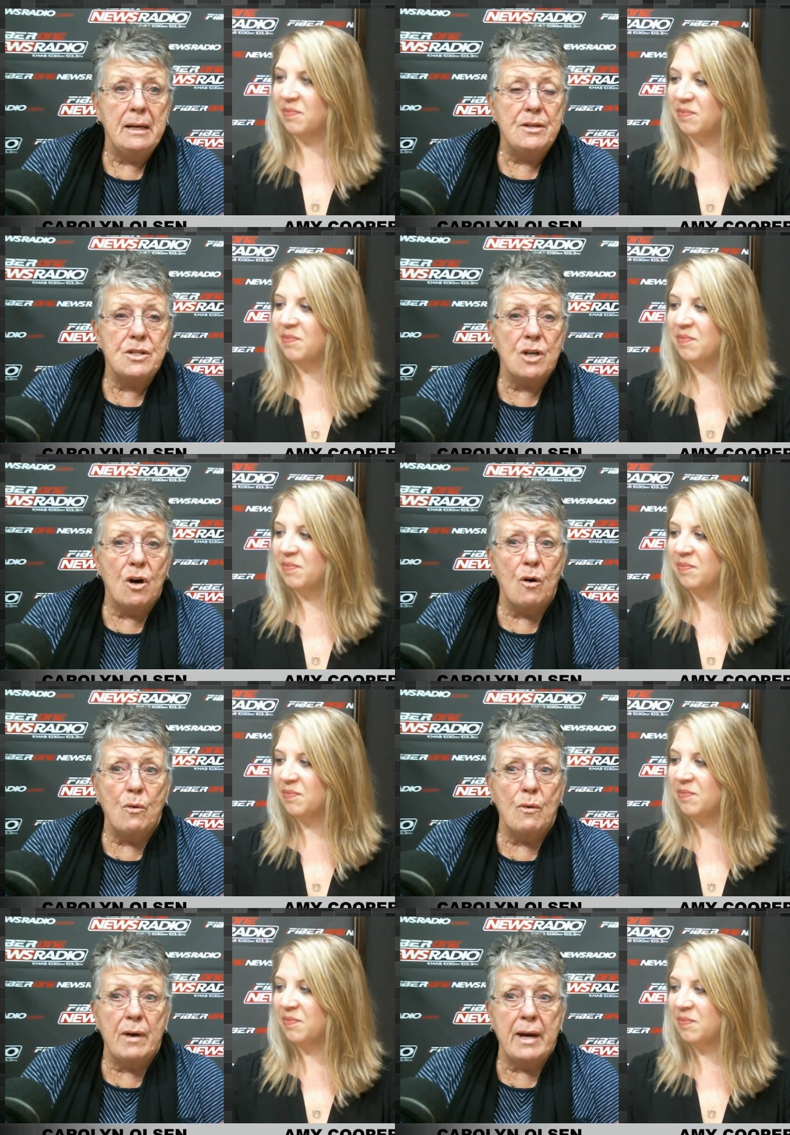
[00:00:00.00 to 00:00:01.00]

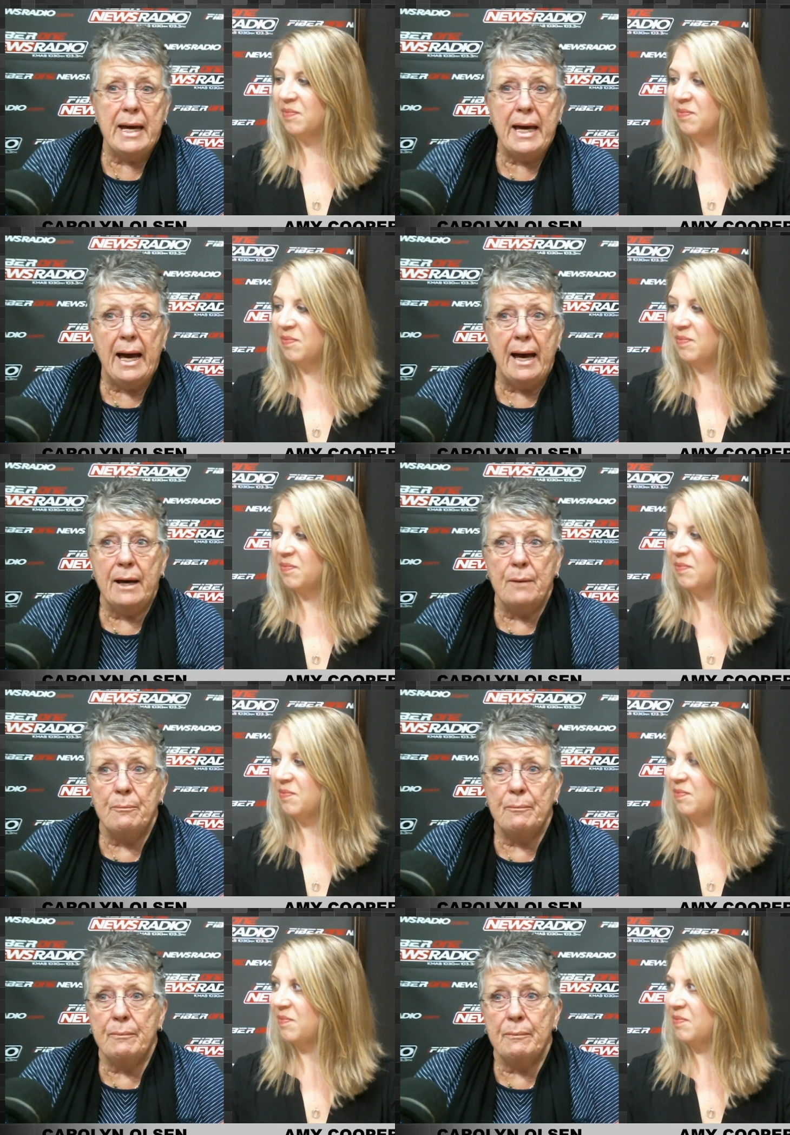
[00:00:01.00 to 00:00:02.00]
Speaker 1: So
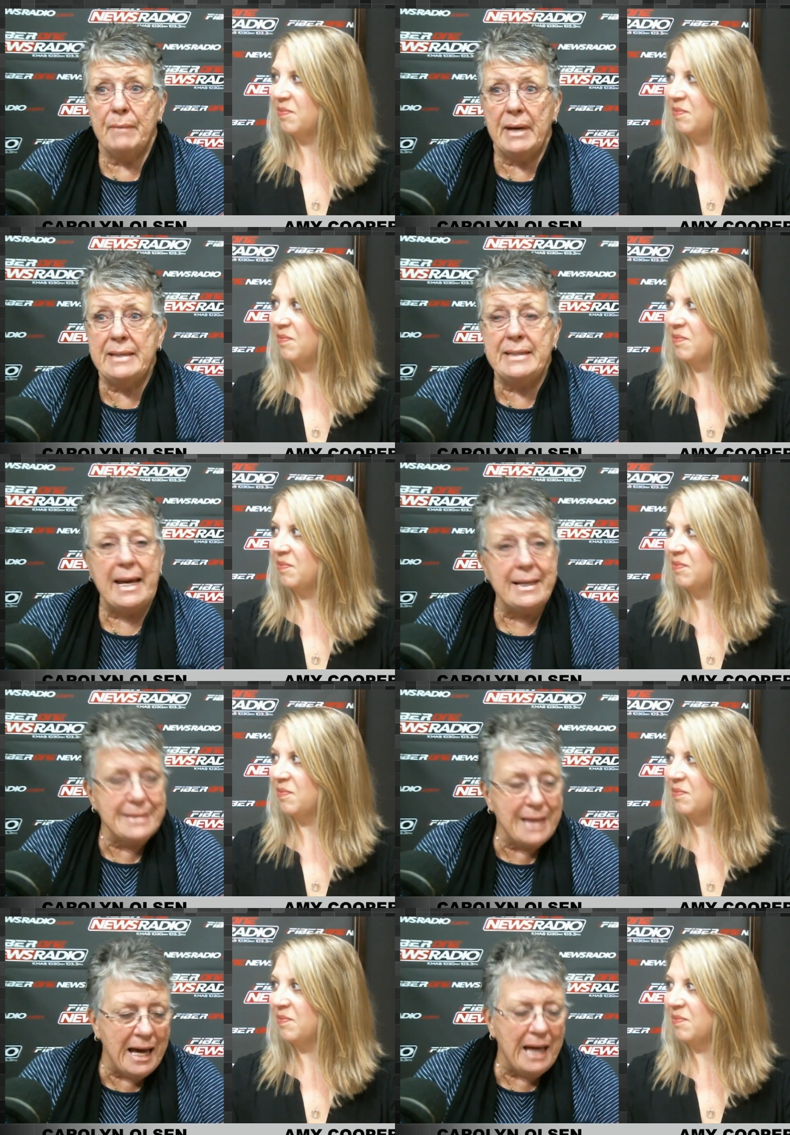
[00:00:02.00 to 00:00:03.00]
um, it takes
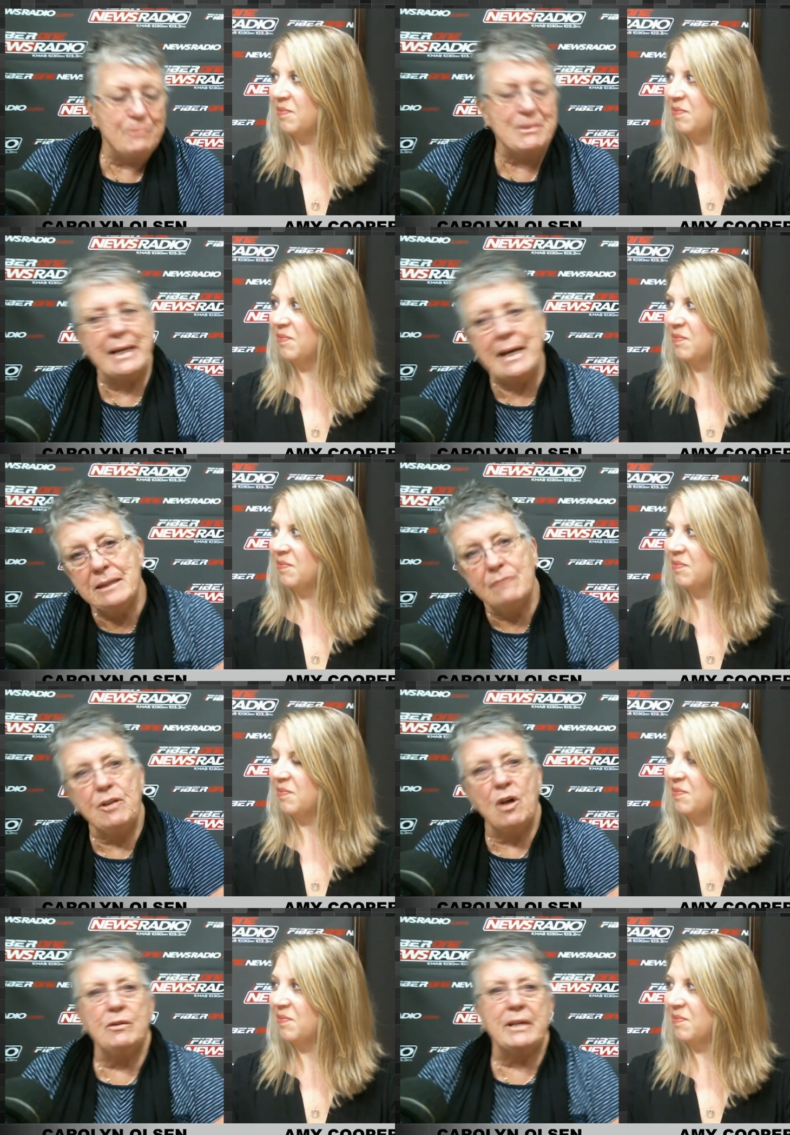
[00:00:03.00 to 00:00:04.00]
time to get the
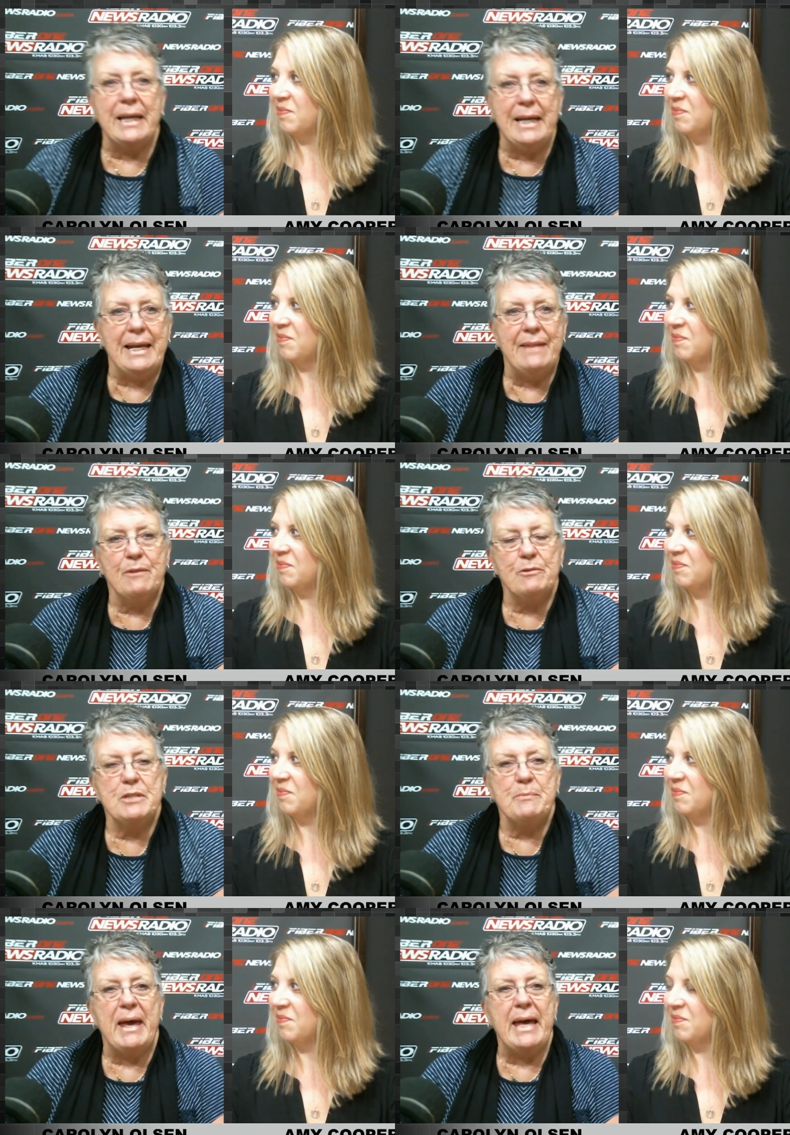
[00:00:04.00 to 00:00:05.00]
float, to get it in the
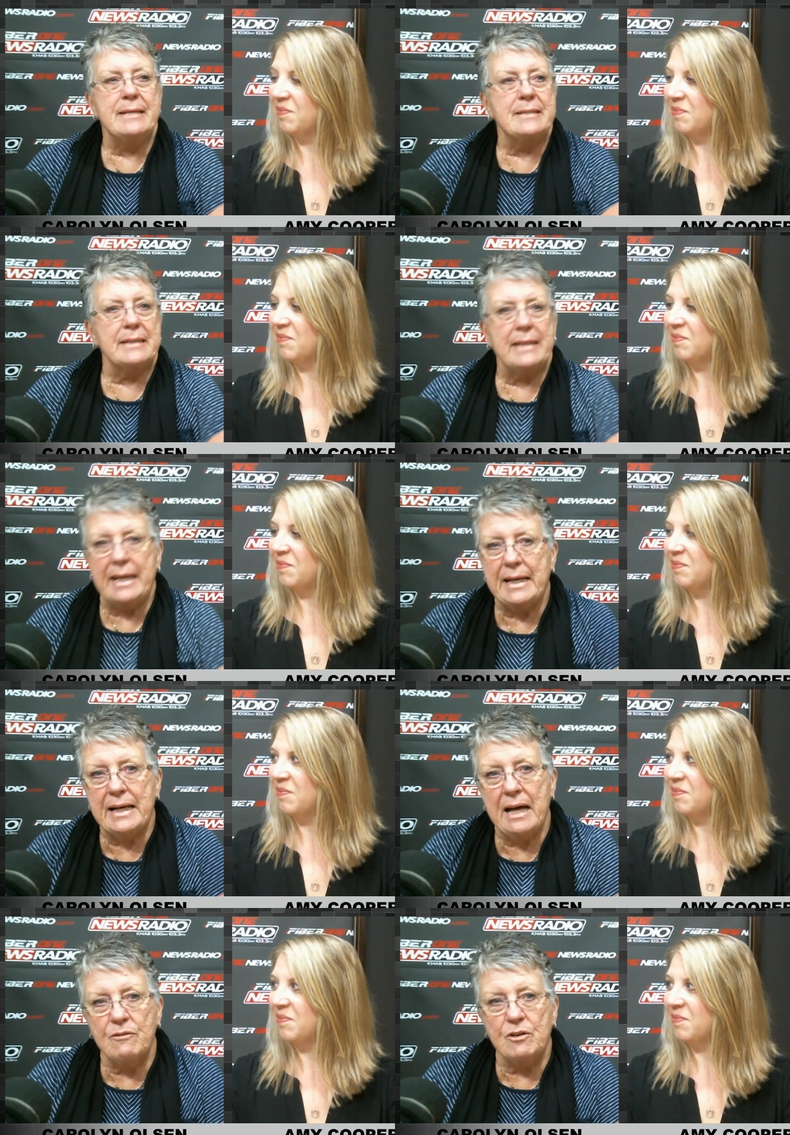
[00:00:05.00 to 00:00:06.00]
space, to get it
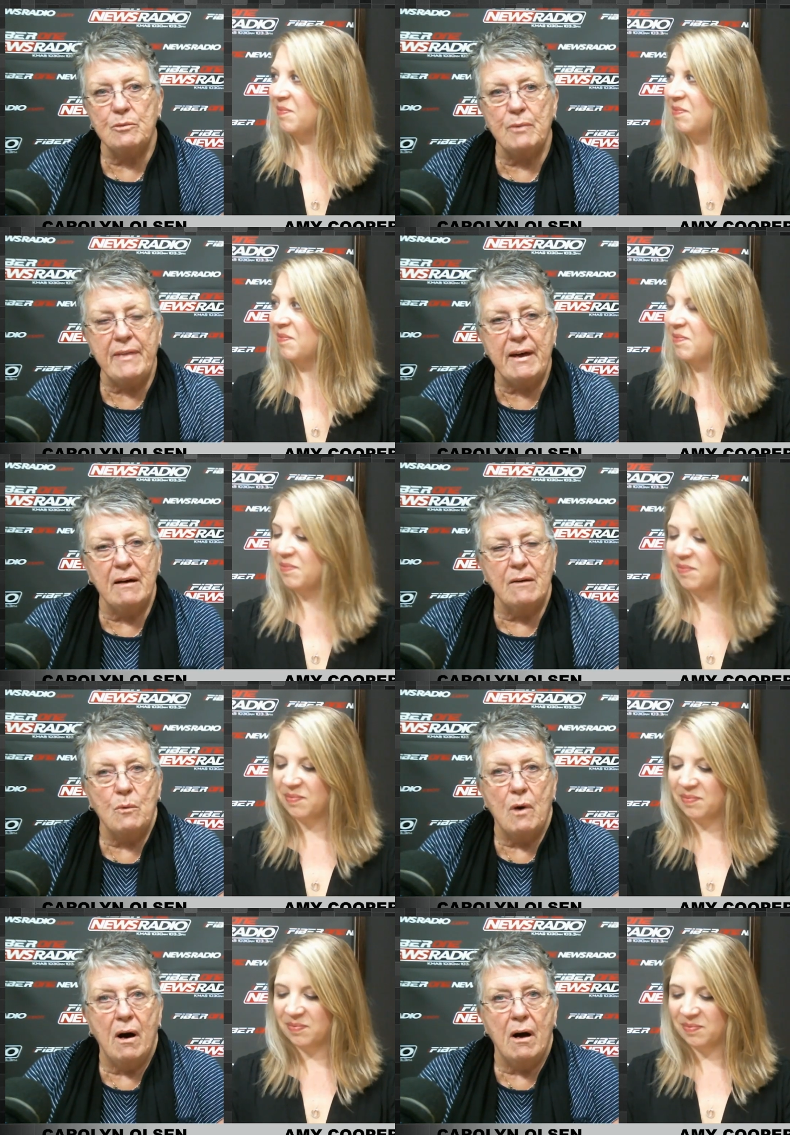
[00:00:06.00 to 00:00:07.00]
covered with uh,
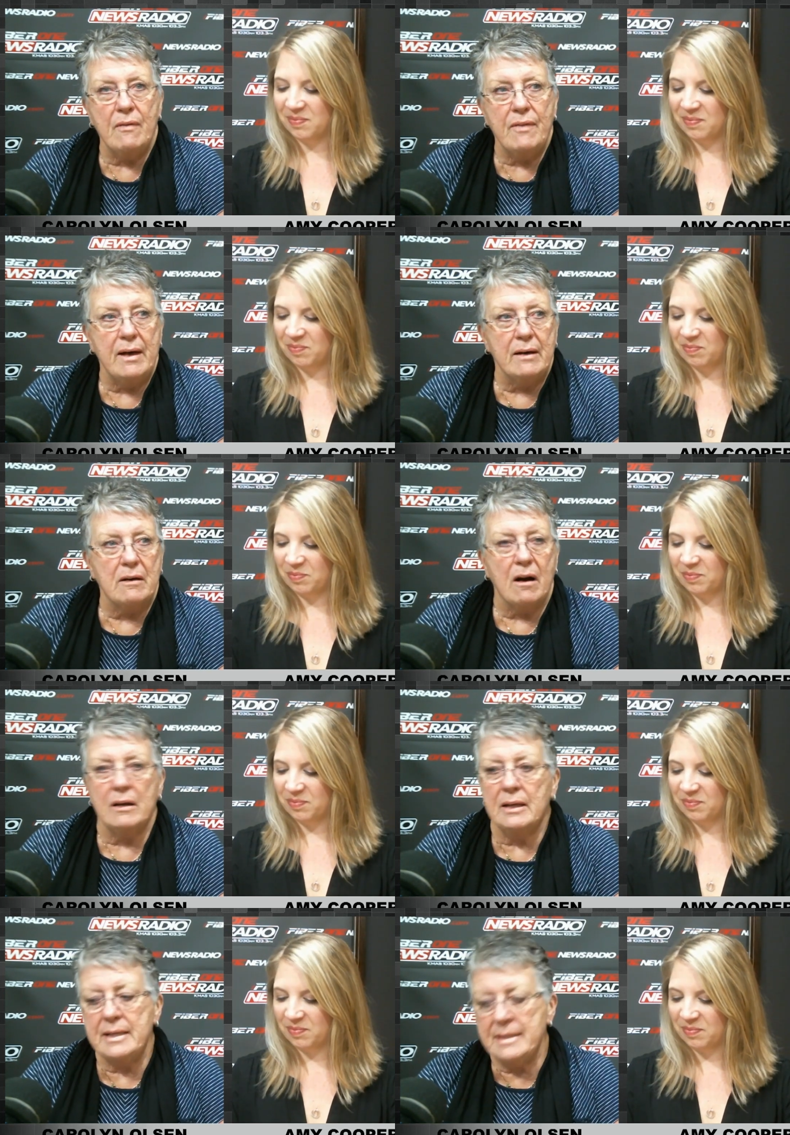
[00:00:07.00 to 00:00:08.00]
all the
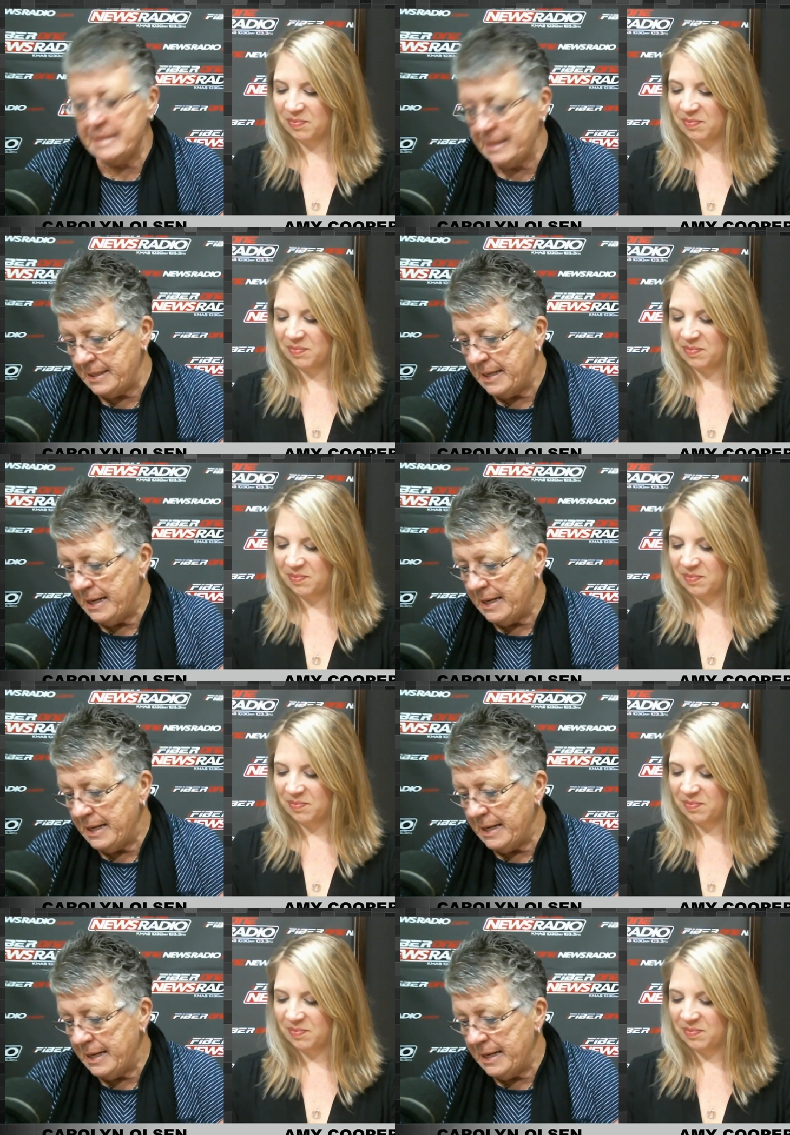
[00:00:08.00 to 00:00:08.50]
garlands, and